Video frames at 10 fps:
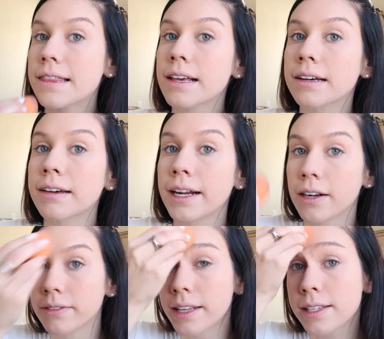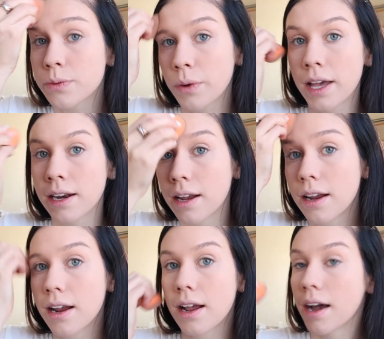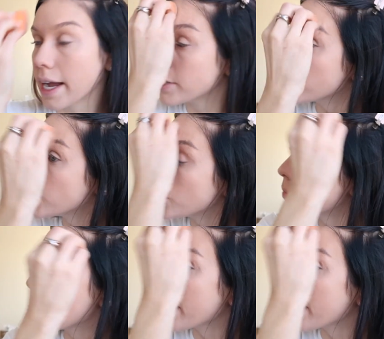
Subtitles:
thick layer of this when I do my